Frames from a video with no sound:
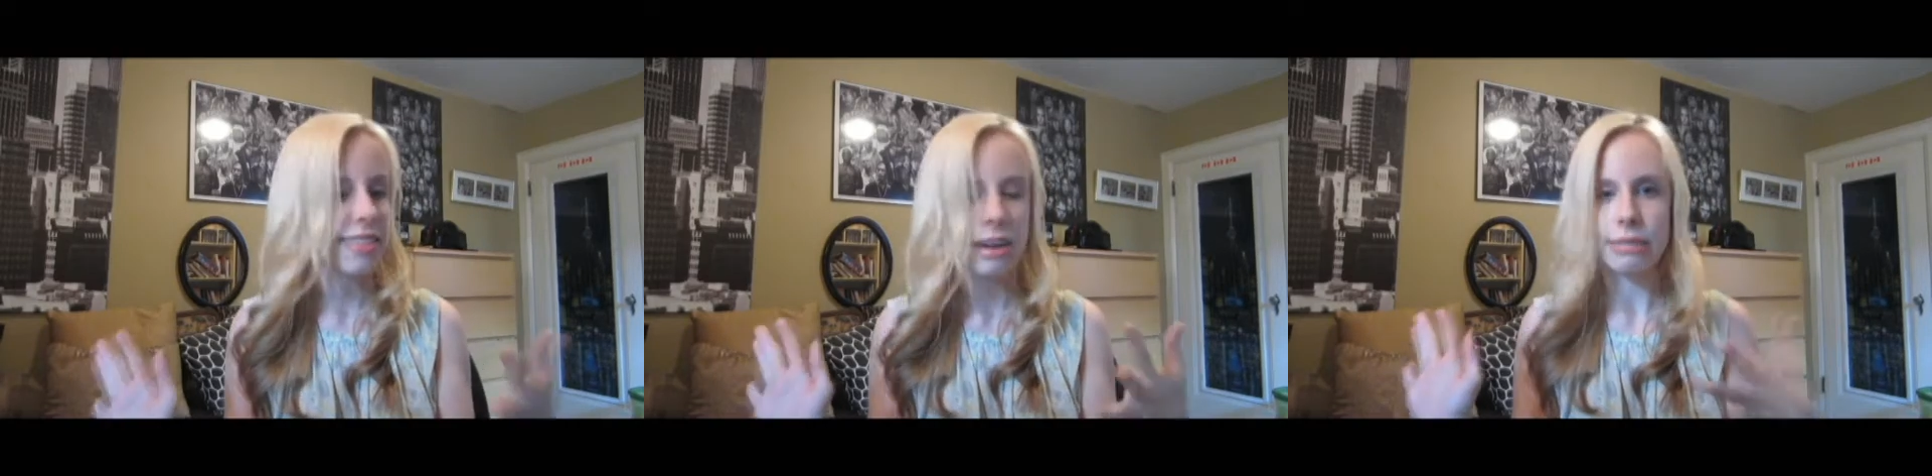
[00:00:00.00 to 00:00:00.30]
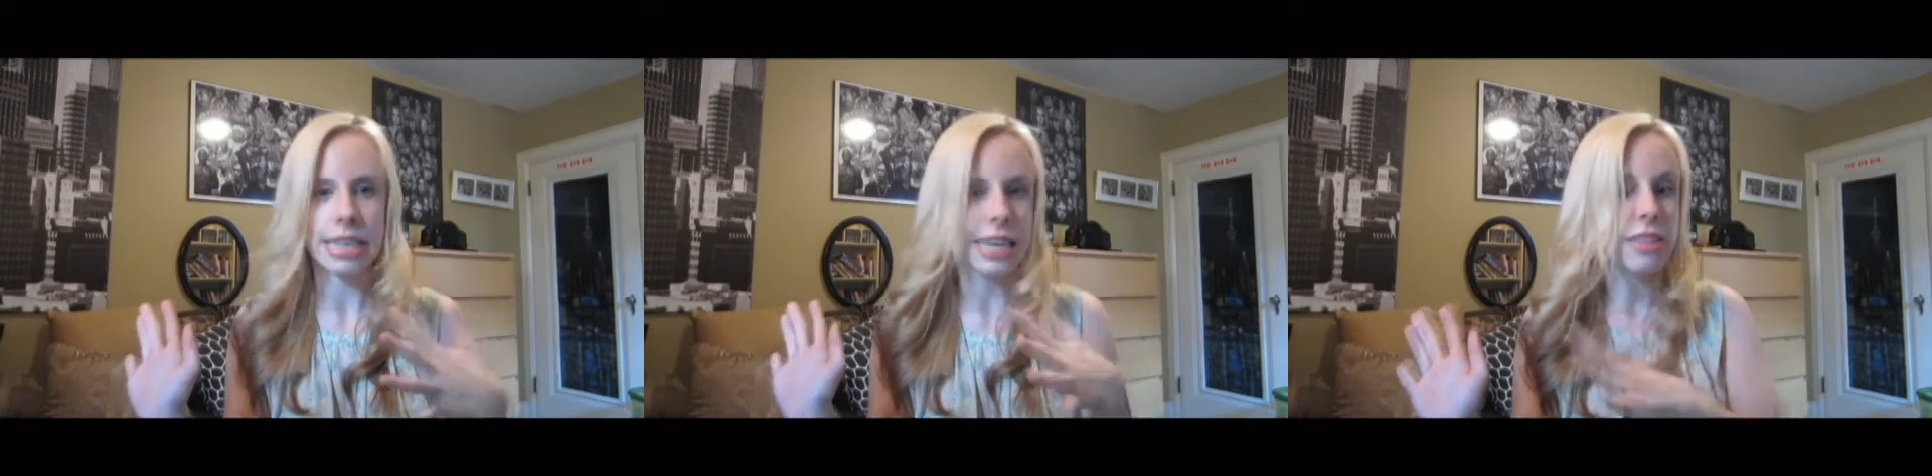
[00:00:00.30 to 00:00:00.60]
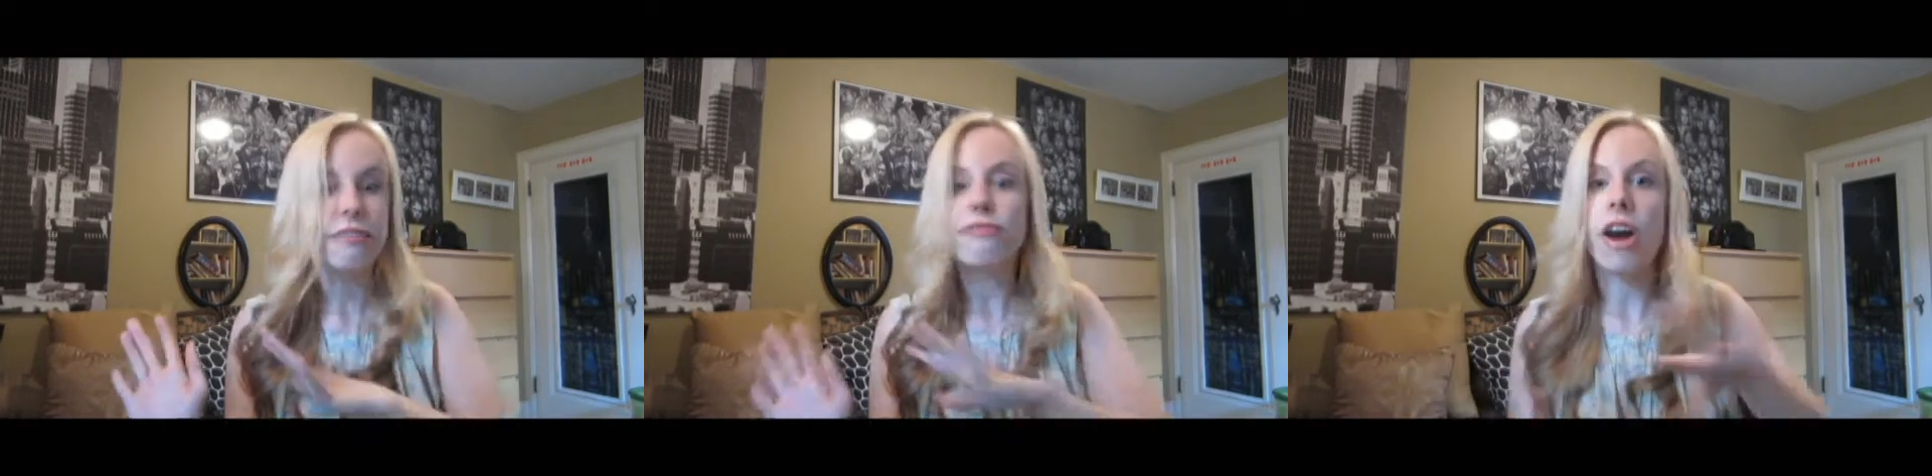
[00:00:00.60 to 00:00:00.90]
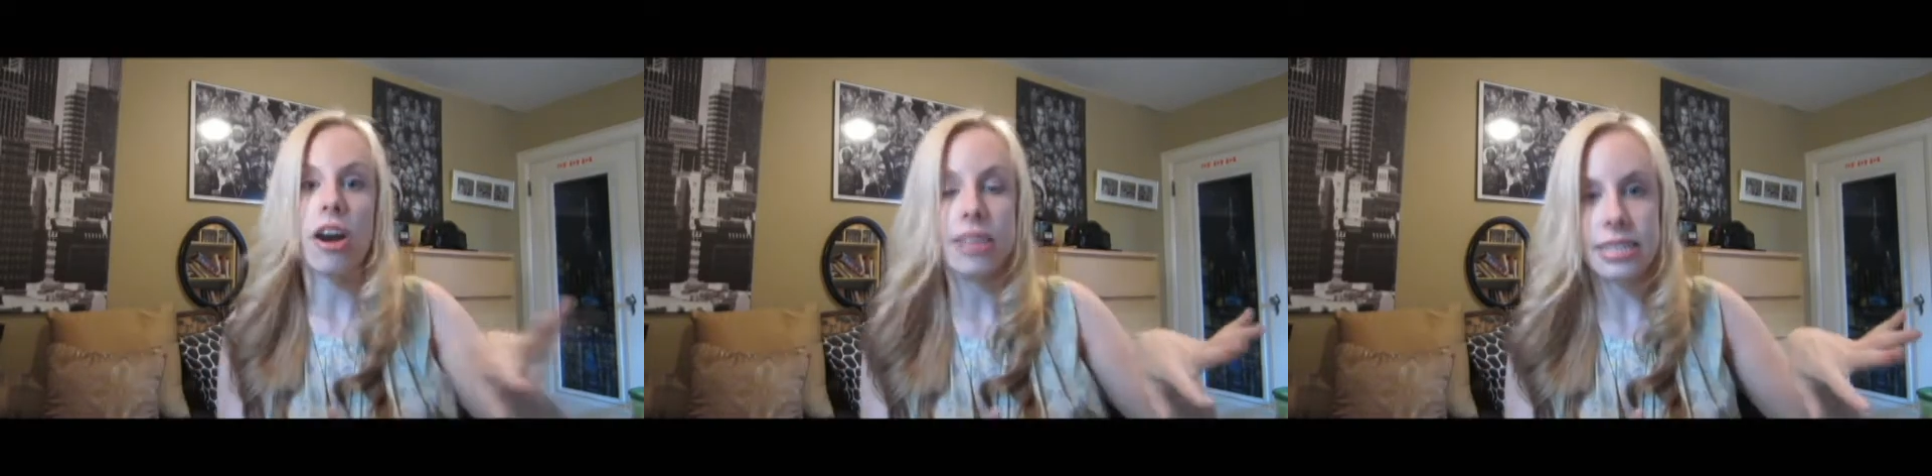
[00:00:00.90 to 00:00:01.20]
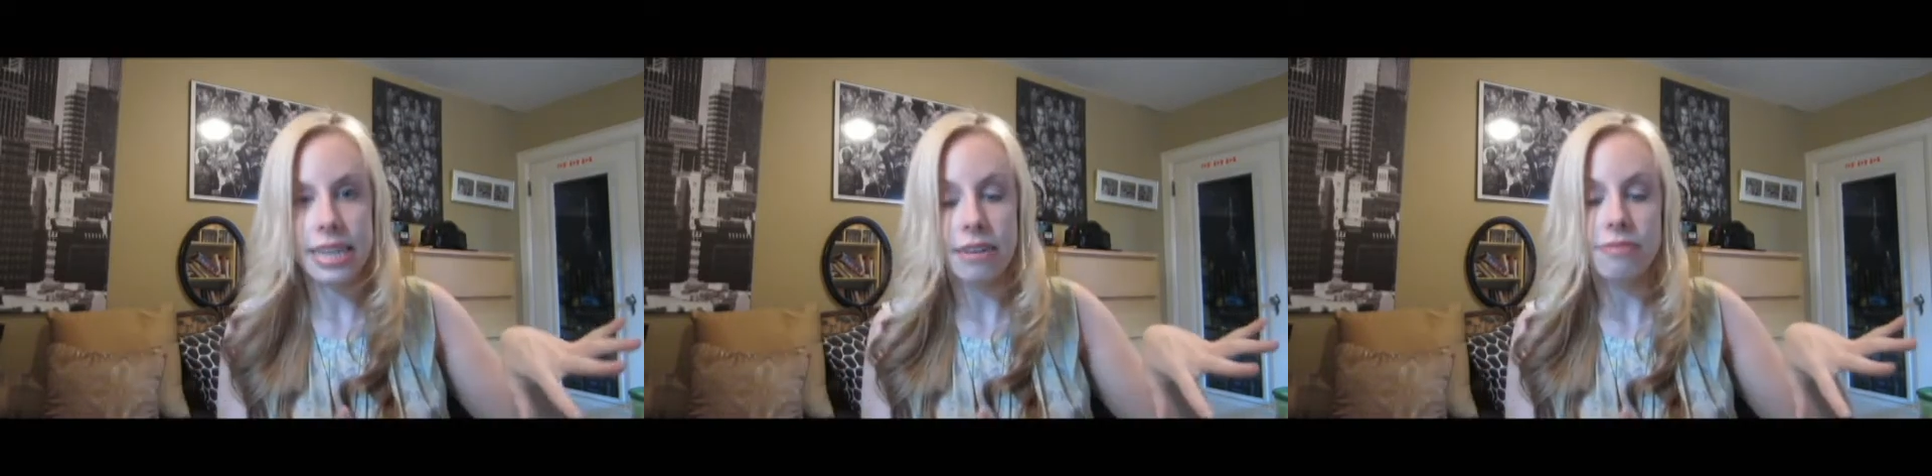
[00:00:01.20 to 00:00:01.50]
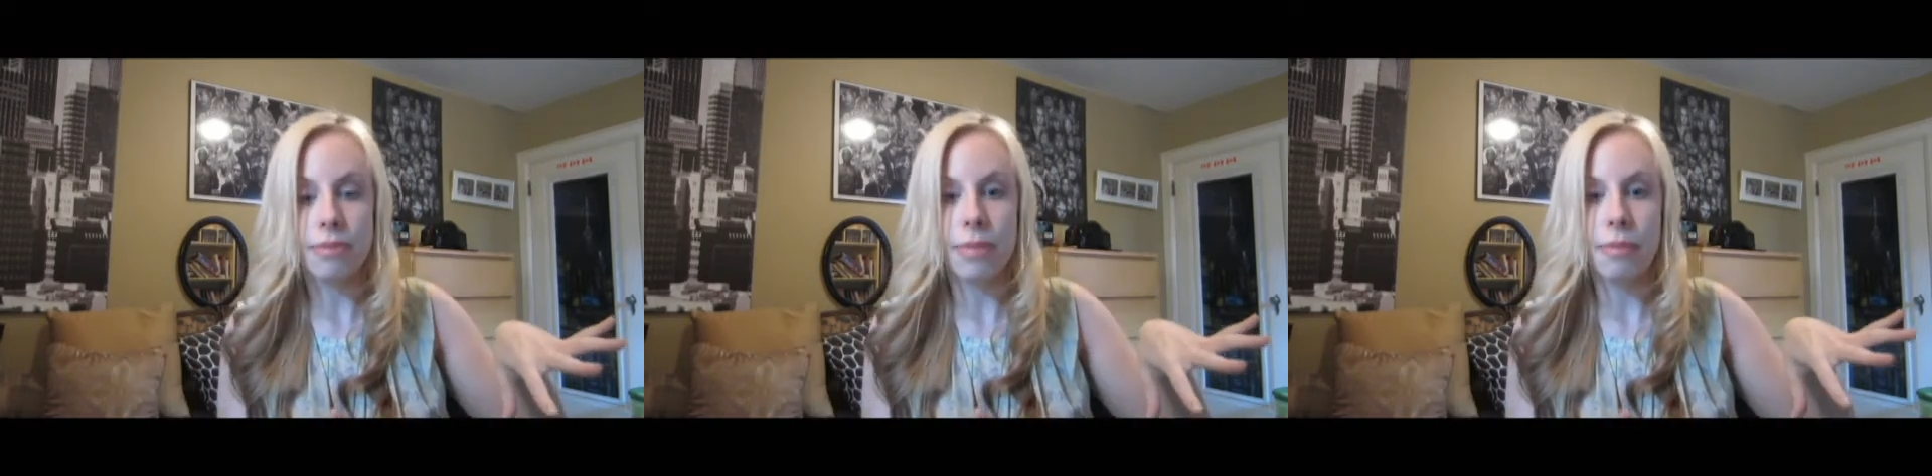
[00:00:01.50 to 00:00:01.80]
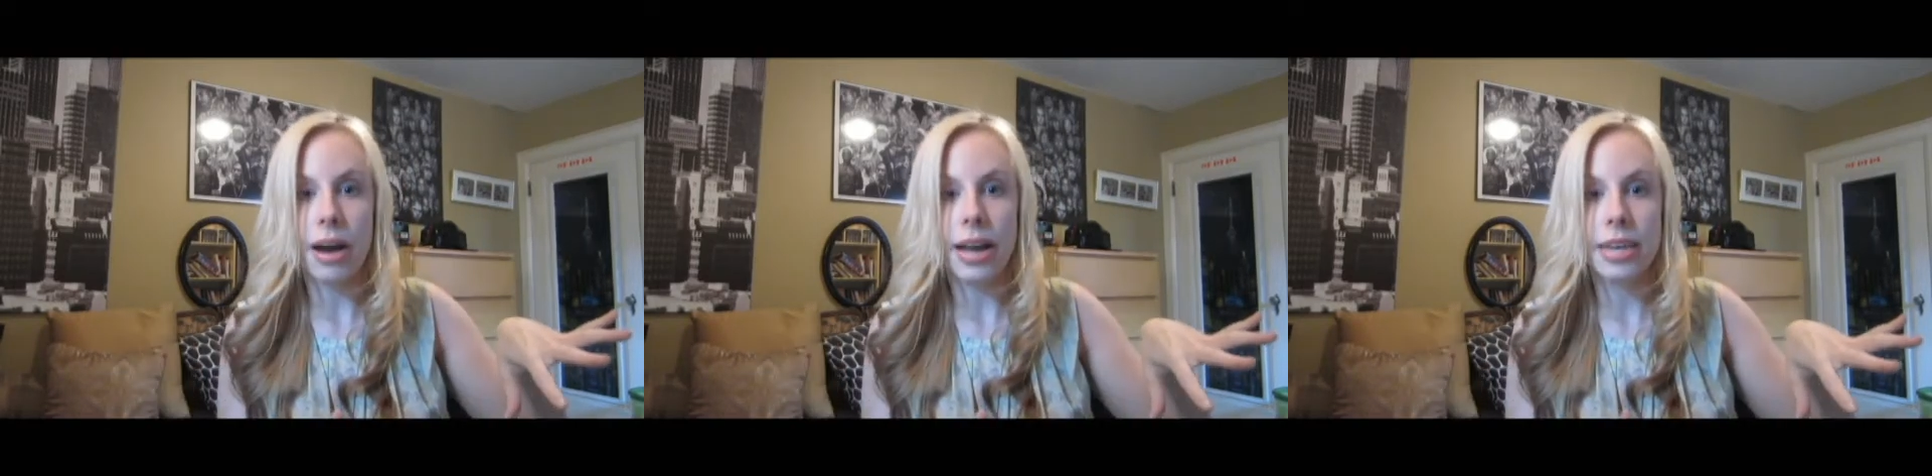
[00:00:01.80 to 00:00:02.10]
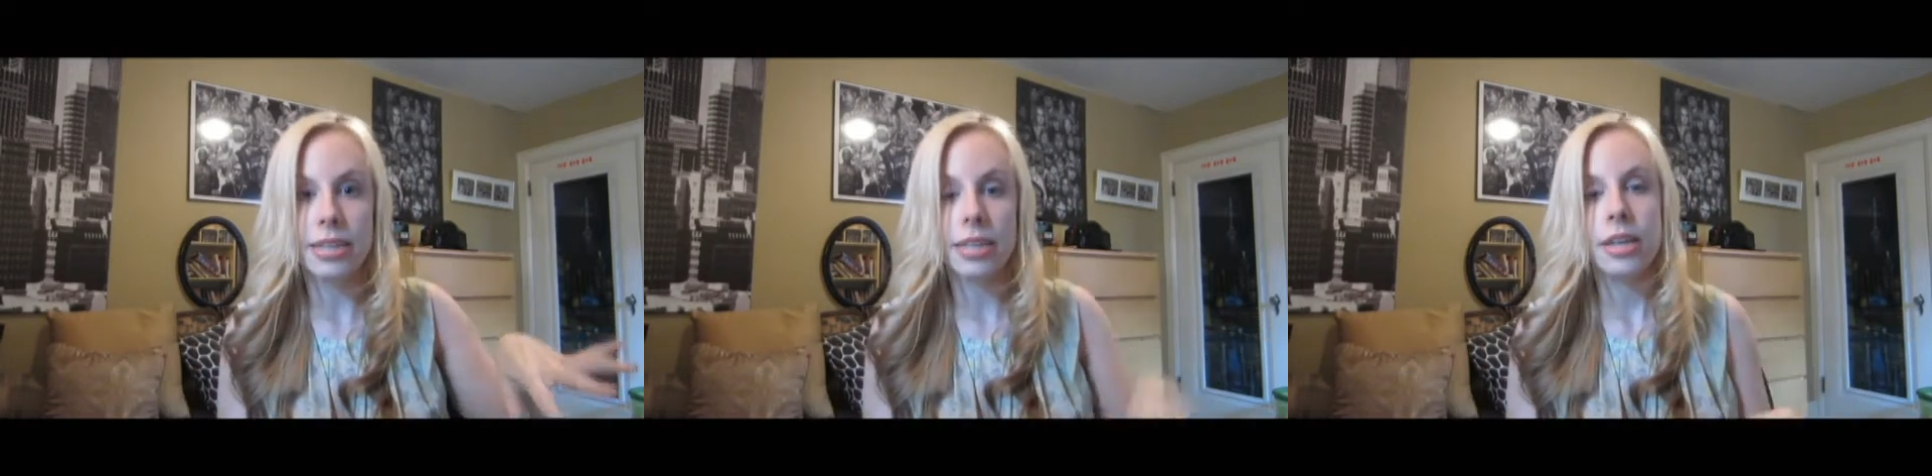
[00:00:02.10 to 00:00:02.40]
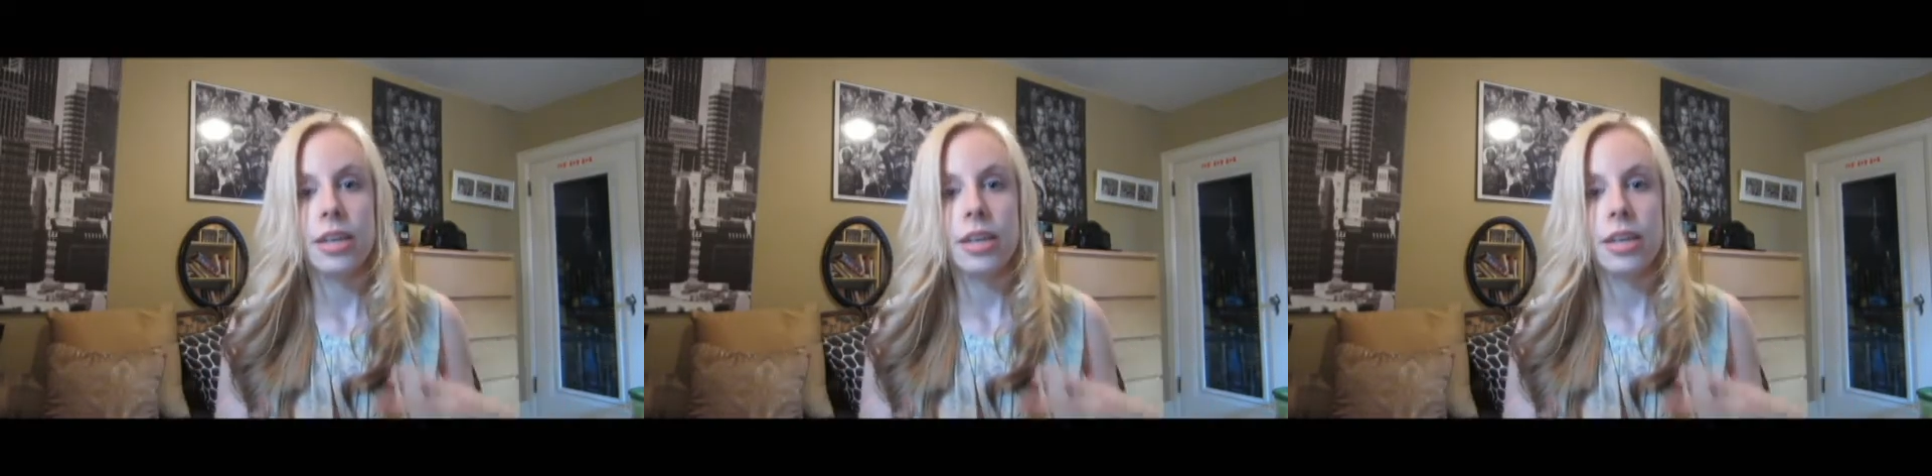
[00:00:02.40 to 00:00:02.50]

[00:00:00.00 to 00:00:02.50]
that was like the farthest thing from my mind.